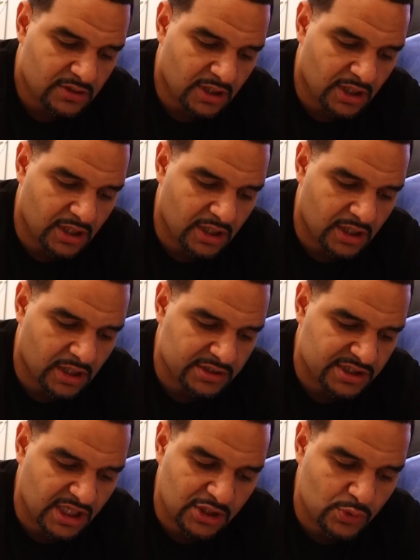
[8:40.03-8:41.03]

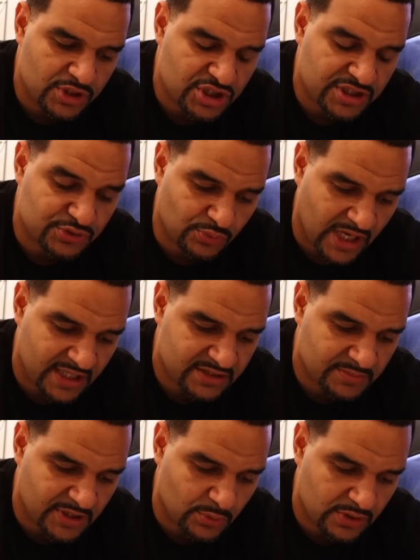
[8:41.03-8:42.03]
Yellowish is
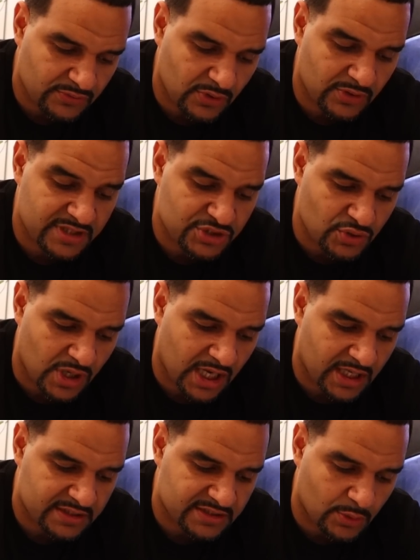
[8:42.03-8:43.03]
random that we have already tried.